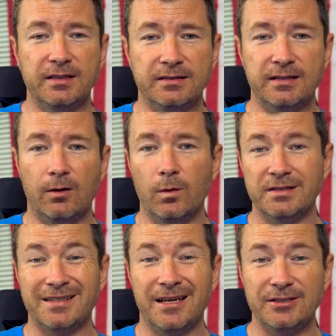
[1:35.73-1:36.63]
to tell what
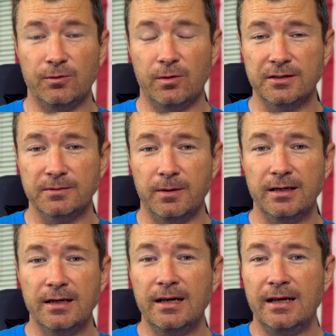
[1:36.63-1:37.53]
stage it was, but
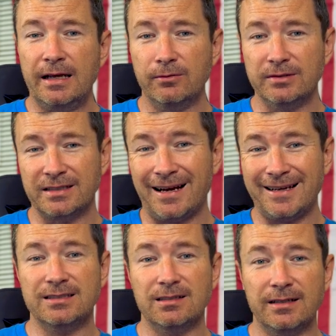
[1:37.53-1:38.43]
it was an
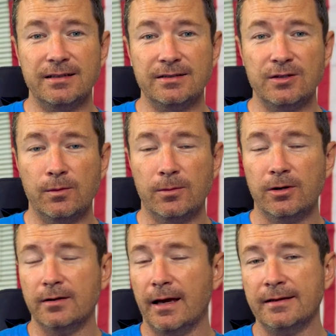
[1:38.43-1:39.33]
isolated
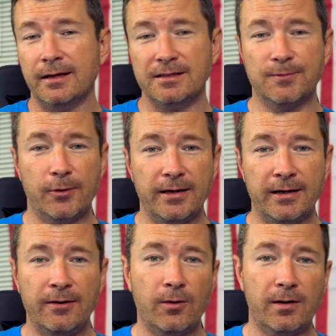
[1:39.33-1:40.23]
tumor, had not spread
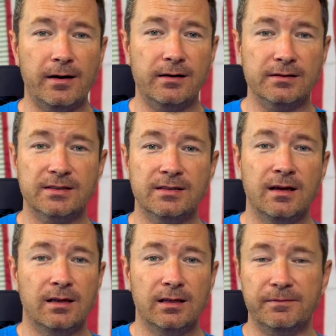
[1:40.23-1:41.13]
anywhere else.
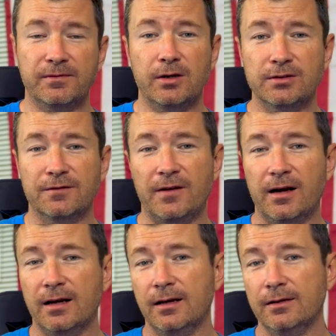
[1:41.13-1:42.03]
Lymph nodes are
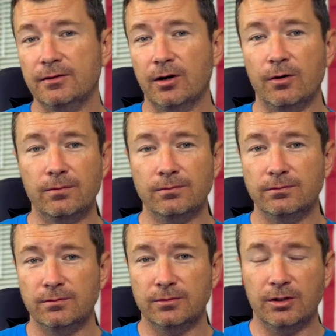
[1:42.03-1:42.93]
fine, no,
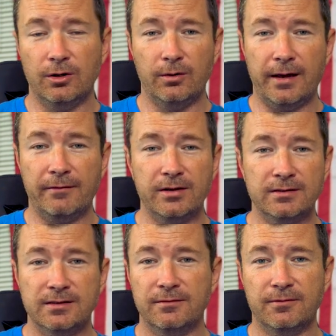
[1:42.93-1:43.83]
no
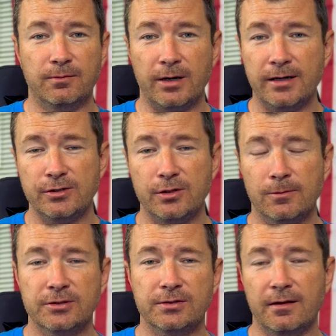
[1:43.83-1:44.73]
evidence of brain
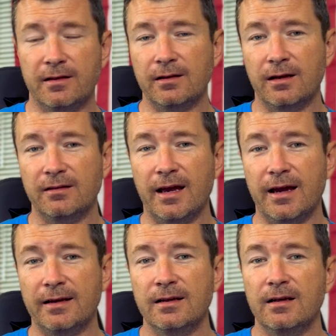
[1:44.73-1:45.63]
tumors or anything like
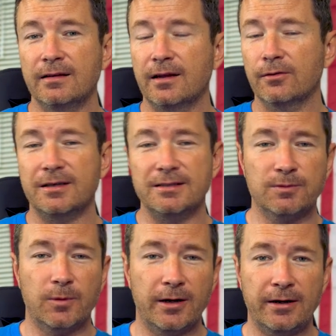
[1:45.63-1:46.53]
that. They don't think it's
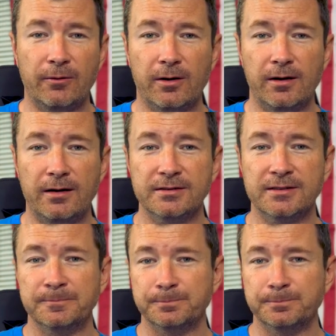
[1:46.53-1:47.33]
spread anywhere else.